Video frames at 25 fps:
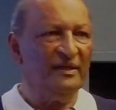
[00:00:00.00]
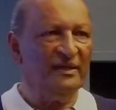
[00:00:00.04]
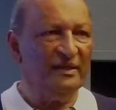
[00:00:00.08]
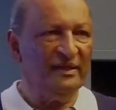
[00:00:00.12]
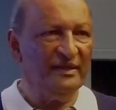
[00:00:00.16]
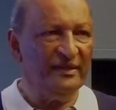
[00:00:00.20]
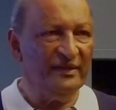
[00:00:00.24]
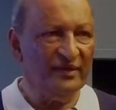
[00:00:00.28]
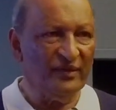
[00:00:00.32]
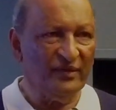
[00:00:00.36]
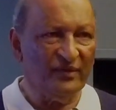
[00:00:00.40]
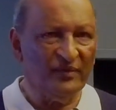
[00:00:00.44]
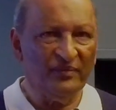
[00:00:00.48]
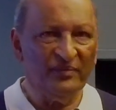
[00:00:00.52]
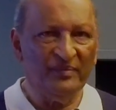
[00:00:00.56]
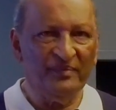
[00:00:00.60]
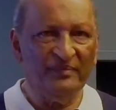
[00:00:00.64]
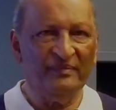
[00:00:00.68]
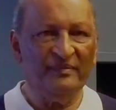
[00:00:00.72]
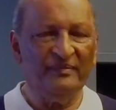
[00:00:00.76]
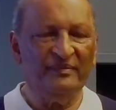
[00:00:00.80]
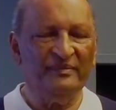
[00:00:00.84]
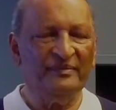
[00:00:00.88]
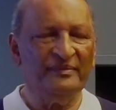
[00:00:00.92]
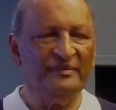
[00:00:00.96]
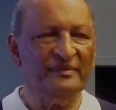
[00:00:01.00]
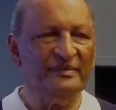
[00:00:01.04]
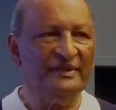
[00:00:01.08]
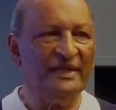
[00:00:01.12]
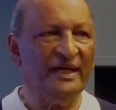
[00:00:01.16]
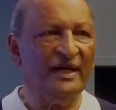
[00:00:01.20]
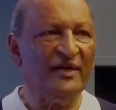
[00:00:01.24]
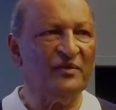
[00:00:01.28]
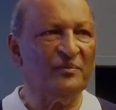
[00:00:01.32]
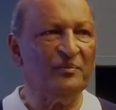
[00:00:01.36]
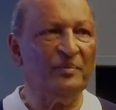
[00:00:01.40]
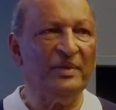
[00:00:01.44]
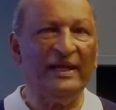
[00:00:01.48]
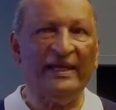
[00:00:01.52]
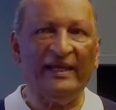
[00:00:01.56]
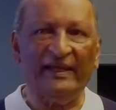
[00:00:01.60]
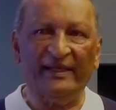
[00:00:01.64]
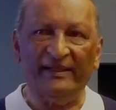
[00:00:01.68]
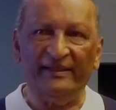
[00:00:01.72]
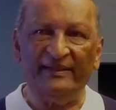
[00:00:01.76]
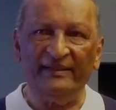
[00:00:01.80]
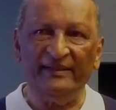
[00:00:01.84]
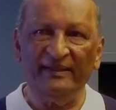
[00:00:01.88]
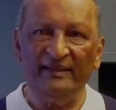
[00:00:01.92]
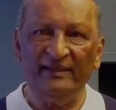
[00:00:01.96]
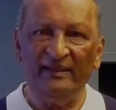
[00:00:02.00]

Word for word: you know, downplayed.